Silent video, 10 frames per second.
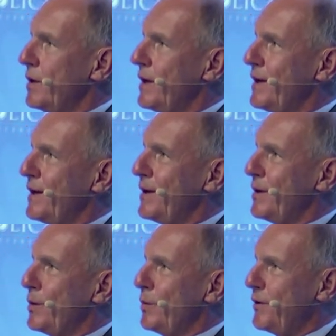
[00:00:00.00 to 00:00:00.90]
uh,
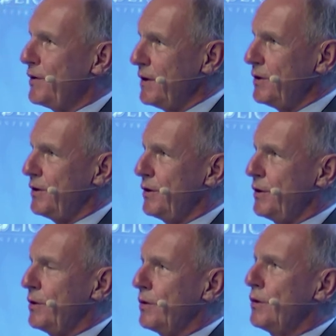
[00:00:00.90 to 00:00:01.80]
within the
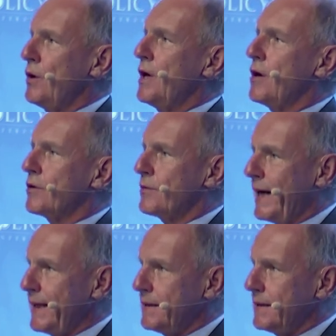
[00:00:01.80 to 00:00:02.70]
EU,
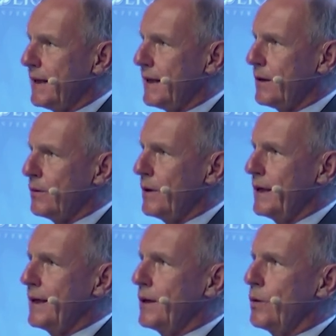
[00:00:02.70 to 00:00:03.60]
right now,
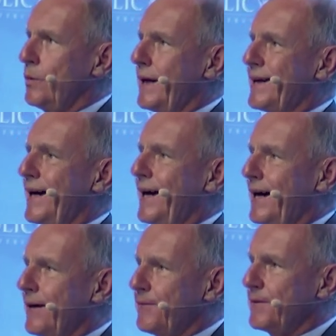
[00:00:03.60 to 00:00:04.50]
we are
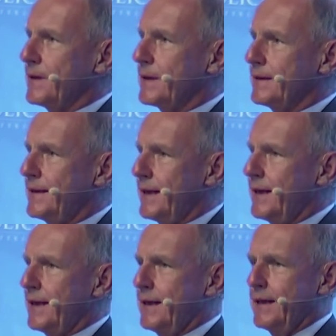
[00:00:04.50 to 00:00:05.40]
after
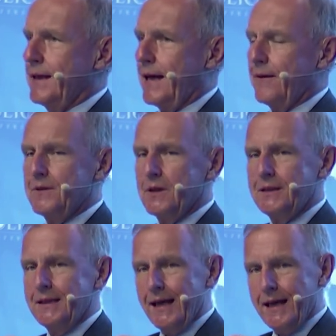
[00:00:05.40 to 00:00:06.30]
the, after
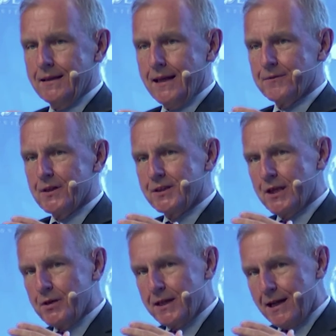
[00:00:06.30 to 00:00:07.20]
the end, after the
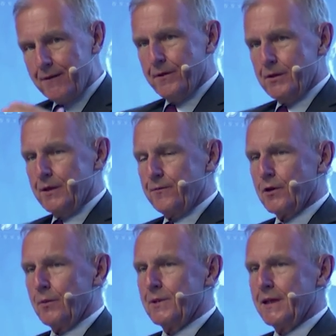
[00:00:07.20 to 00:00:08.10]
recovery
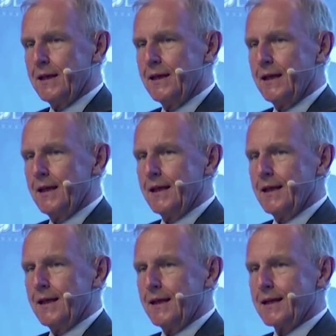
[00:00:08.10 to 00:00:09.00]
from the
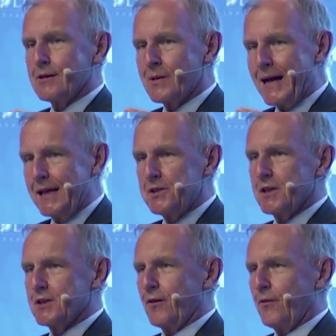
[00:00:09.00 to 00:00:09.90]
uh,
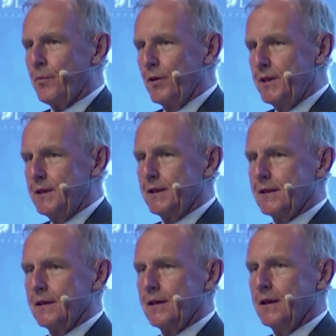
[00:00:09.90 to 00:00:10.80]
crisis of
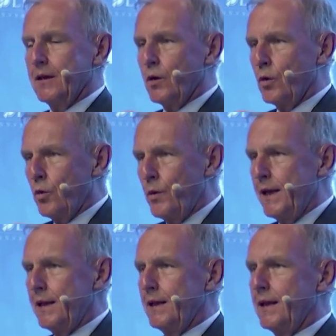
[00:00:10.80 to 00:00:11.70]
political
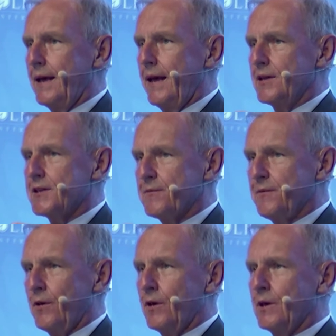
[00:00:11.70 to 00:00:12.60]
will as
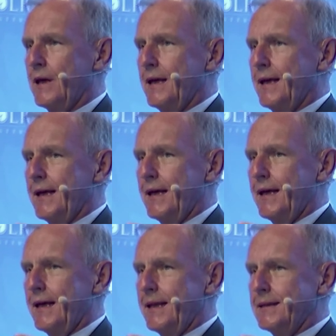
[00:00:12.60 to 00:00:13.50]
for
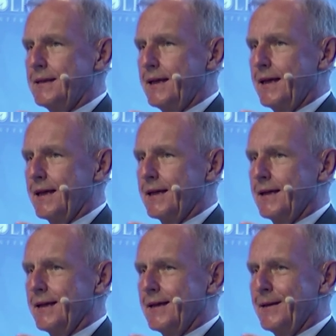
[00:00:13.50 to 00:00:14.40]
uh, the
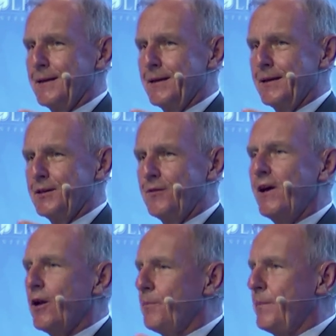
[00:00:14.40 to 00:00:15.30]
uh, uh,
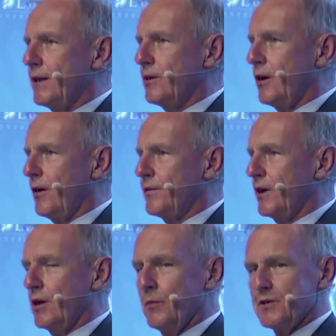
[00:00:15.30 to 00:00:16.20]
development of the
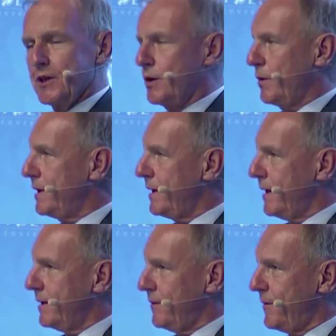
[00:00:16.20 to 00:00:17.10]
common security
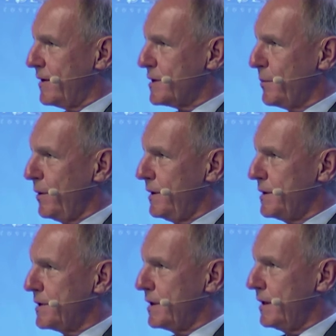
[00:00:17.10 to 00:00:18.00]
and defense
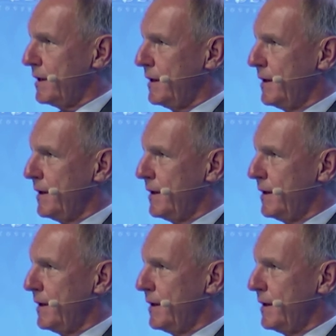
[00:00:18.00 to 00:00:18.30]
policy,